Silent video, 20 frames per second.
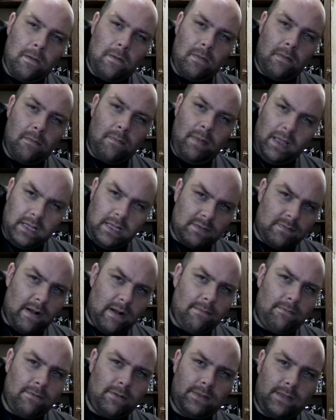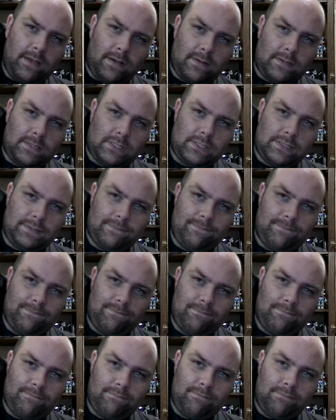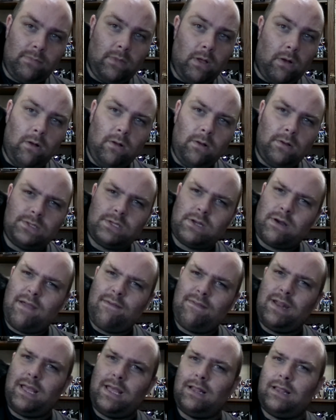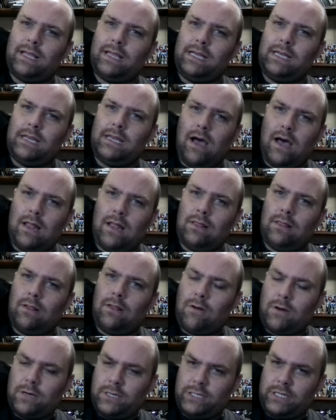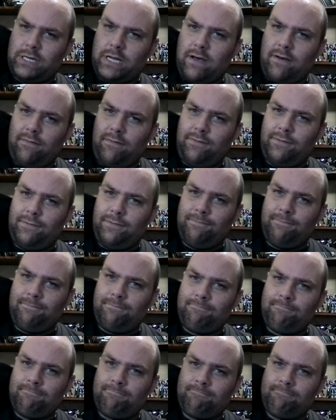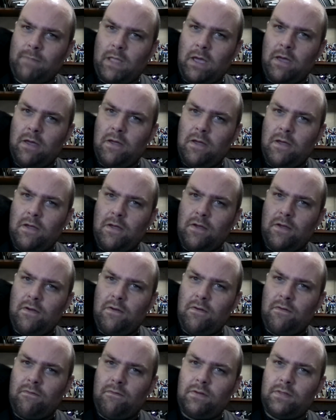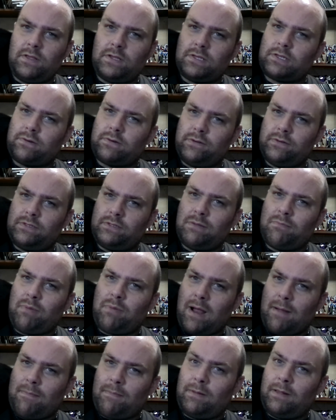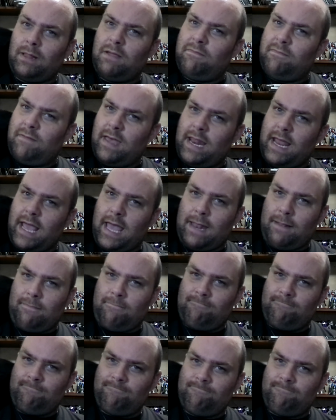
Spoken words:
The biggest problem with those, the holes are evidently not large enough for the screws to properly fit in.